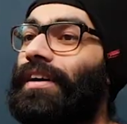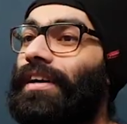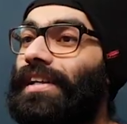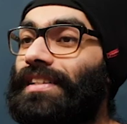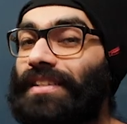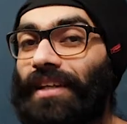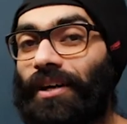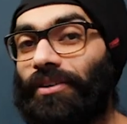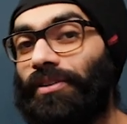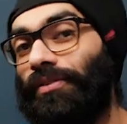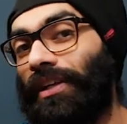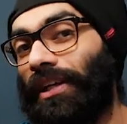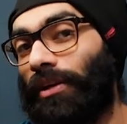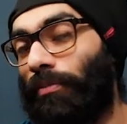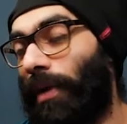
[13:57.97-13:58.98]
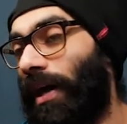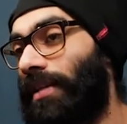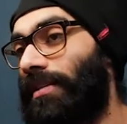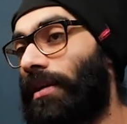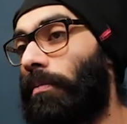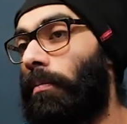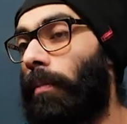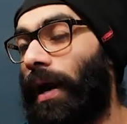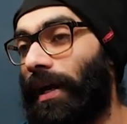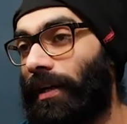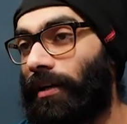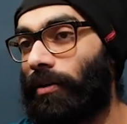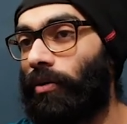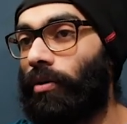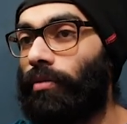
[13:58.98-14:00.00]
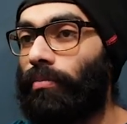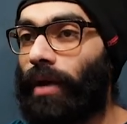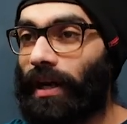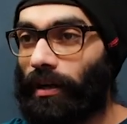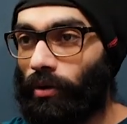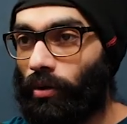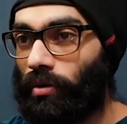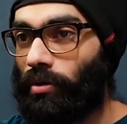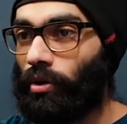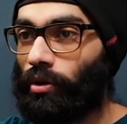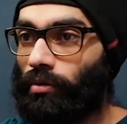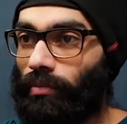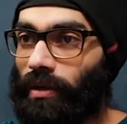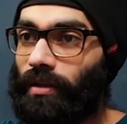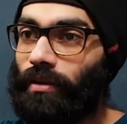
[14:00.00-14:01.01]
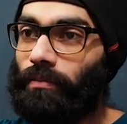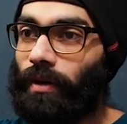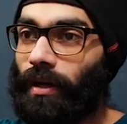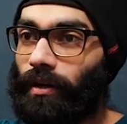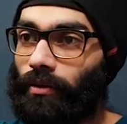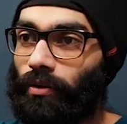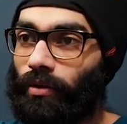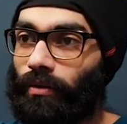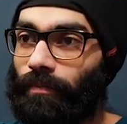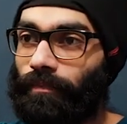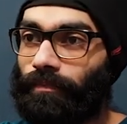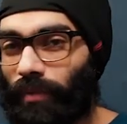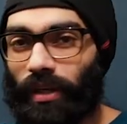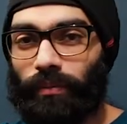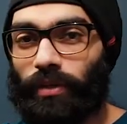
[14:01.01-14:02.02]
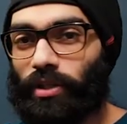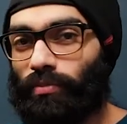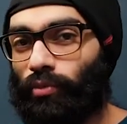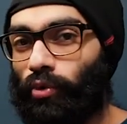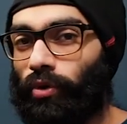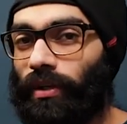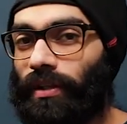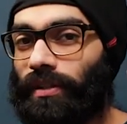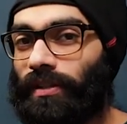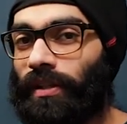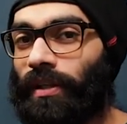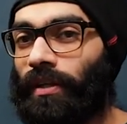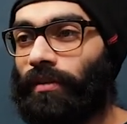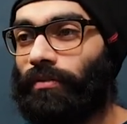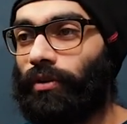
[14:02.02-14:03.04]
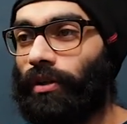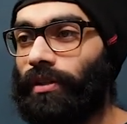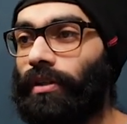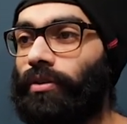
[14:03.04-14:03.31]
I'll see how the weekend pans. I might or might not document depending on pretty much mood, because for in the